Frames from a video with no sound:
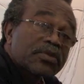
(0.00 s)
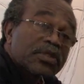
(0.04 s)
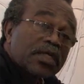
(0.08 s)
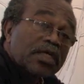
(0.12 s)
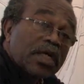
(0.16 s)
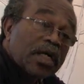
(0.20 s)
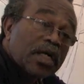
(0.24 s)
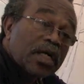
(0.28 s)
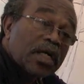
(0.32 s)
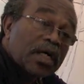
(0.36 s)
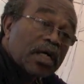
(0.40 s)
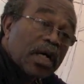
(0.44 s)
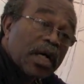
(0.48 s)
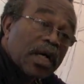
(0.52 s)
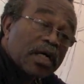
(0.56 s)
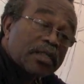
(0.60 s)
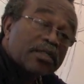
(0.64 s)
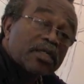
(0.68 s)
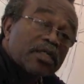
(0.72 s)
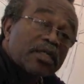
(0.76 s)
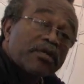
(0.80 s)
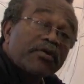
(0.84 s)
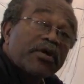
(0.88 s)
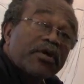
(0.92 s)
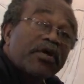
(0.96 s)

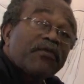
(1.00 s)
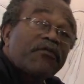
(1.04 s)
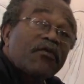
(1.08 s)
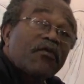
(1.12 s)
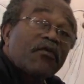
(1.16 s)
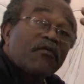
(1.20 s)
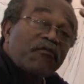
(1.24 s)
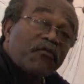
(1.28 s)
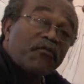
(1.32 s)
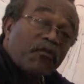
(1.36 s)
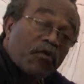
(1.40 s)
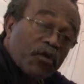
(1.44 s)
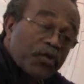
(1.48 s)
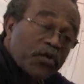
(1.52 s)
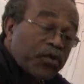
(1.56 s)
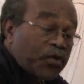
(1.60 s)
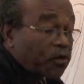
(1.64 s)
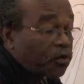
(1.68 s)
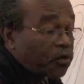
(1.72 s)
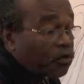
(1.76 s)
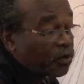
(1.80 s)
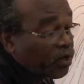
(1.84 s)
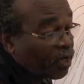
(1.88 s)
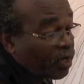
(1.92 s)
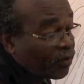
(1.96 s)
actually grateful for
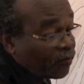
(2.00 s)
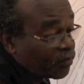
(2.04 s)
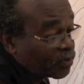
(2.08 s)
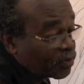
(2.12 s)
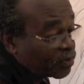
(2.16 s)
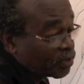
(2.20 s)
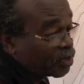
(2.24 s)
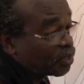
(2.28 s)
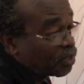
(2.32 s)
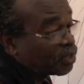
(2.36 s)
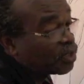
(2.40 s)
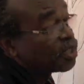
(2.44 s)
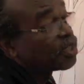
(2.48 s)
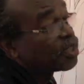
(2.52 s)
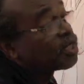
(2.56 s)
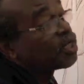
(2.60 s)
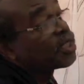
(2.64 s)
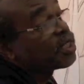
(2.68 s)
your effort here,